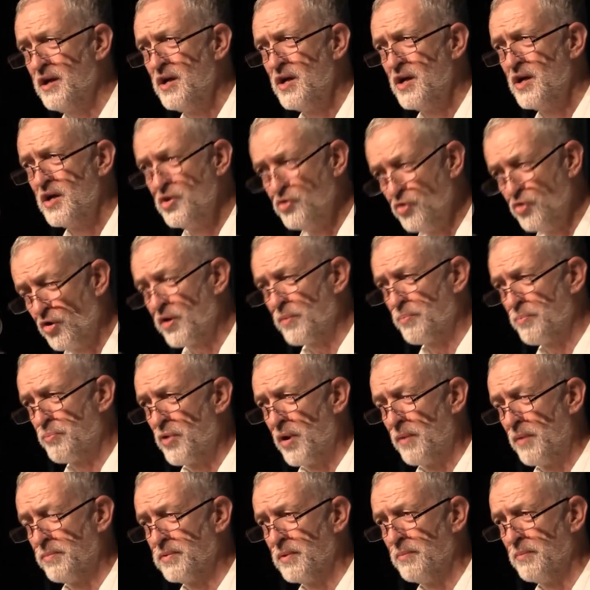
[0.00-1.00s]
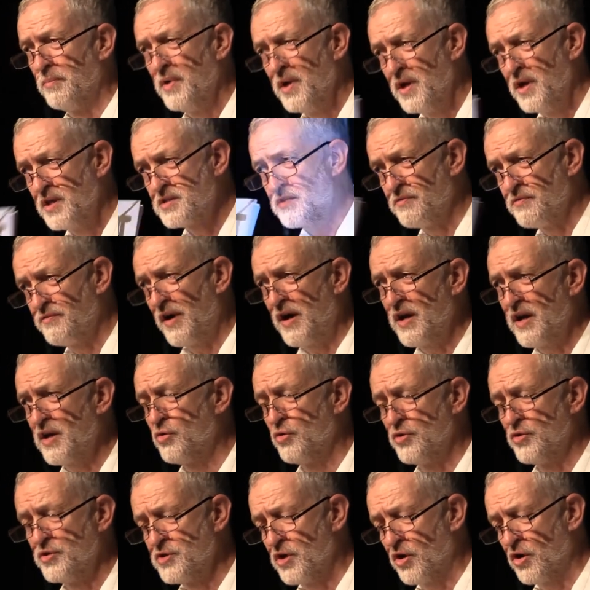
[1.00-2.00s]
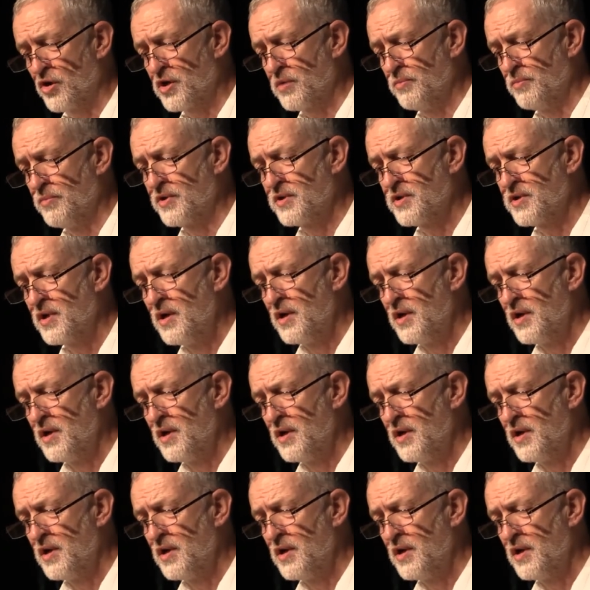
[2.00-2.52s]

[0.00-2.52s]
not a problem. It's a very good document.